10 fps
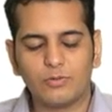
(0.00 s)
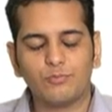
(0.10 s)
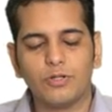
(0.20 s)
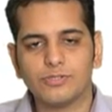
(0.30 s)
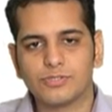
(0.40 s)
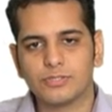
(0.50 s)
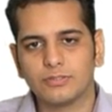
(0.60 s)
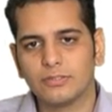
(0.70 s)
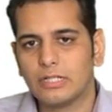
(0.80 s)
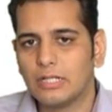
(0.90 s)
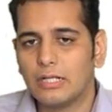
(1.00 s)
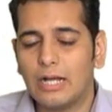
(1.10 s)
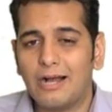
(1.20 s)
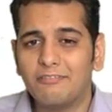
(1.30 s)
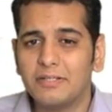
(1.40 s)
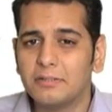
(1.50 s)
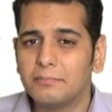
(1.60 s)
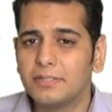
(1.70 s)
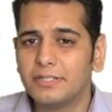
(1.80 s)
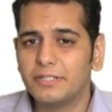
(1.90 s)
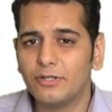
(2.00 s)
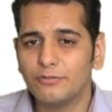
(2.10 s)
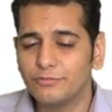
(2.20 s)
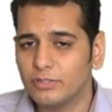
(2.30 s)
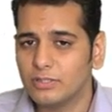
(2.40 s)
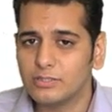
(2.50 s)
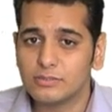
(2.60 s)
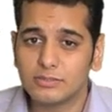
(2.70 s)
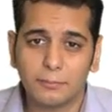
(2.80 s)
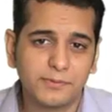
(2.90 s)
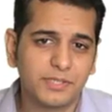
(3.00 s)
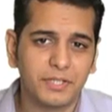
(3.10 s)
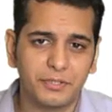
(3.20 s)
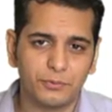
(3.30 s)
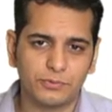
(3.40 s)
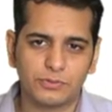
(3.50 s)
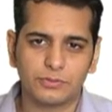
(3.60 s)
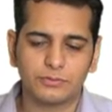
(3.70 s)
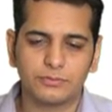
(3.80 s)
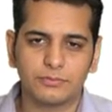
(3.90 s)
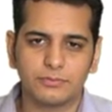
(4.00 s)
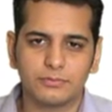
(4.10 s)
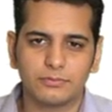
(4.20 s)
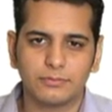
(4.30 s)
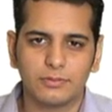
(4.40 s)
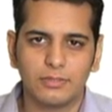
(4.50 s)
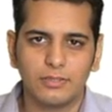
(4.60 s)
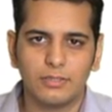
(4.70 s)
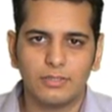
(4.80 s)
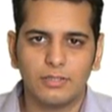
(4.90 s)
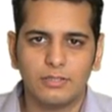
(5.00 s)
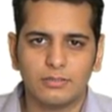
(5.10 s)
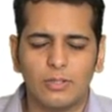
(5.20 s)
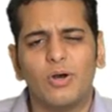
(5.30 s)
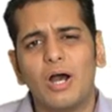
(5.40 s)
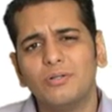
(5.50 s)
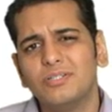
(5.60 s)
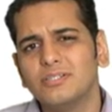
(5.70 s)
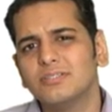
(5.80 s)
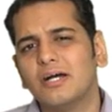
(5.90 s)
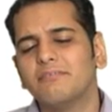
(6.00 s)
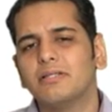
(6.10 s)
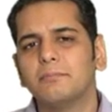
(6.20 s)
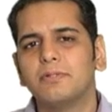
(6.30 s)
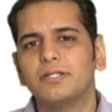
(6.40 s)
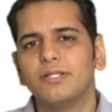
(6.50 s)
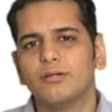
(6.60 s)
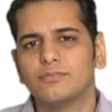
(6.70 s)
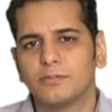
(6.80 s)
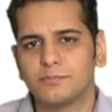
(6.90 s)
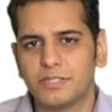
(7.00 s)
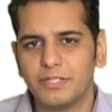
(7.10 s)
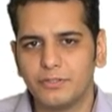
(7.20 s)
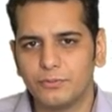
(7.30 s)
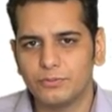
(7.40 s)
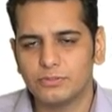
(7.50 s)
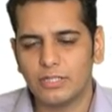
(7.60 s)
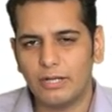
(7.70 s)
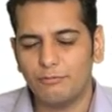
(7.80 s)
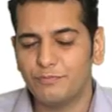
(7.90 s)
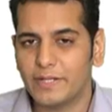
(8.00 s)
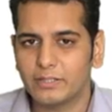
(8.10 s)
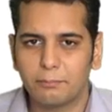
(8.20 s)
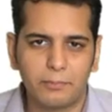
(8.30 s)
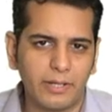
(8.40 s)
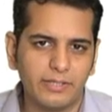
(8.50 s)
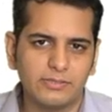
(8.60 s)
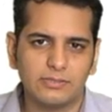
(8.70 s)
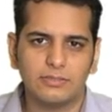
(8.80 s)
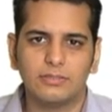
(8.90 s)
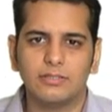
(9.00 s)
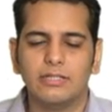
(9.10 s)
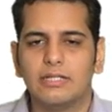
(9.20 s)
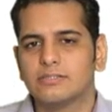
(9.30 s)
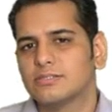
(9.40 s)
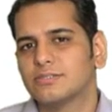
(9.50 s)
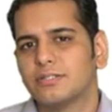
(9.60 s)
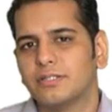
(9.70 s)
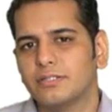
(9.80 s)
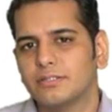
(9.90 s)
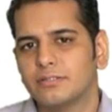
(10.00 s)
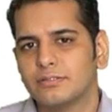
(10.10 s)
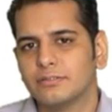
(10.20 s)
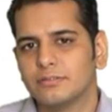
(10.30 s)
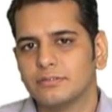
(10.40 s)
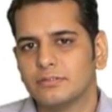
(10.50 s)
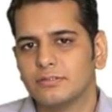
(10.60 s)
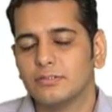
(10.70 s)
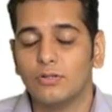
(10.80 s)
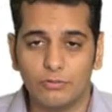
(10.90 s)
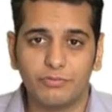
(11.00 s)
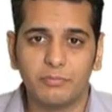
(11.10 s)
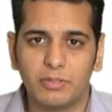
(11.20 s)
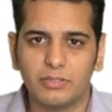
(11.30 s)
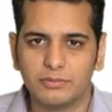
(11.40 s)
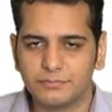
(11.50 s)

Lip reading: First, availability of substitutes. Now, how does availability of substitutes affect price elasticity of demand?